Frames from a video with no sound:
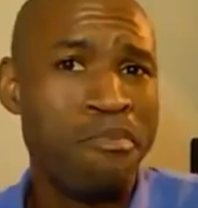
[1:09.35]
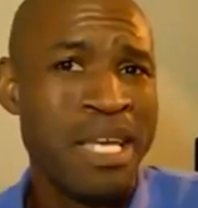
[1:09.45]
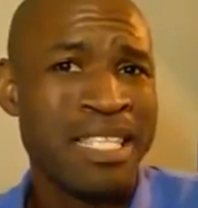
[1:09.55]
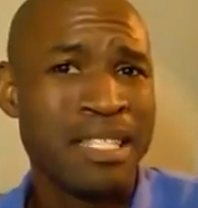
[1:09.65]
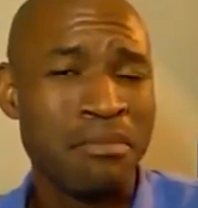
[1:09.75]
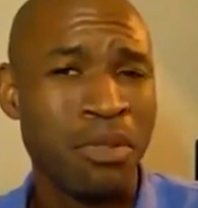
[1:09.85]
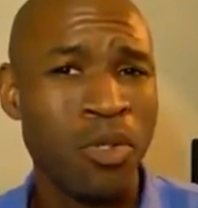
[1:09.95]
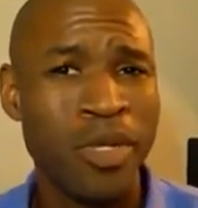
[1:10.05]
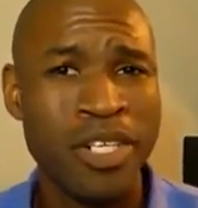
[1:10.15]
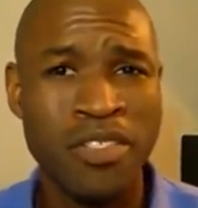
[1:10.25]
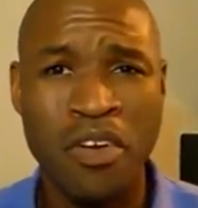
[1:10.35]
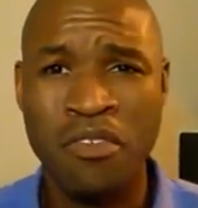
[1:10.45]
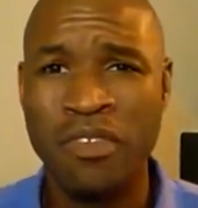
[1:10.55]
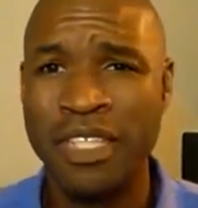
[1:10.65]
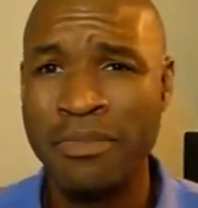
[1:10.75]
best employers
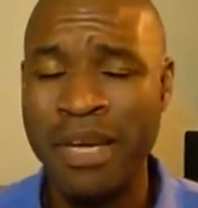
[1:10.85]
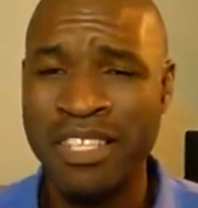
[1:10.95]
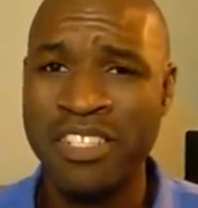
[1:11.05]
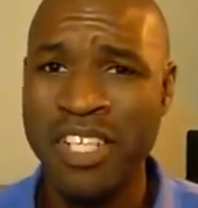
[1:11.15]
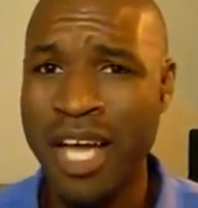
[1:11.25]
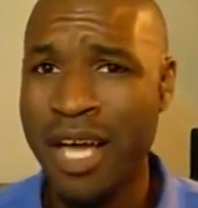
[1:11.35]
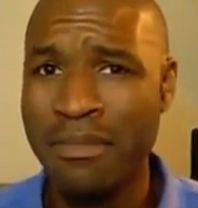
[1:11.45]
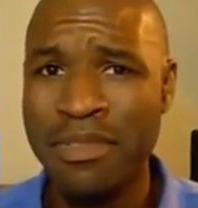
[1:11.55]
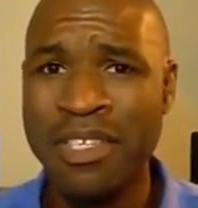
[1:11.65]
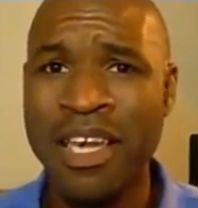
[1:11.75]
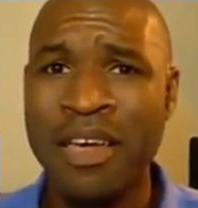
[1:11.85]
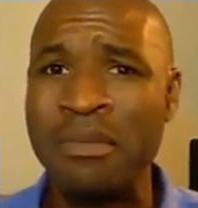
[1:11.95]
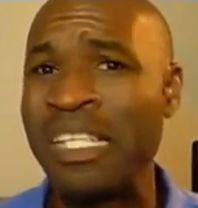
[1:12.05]
offering the best jobs,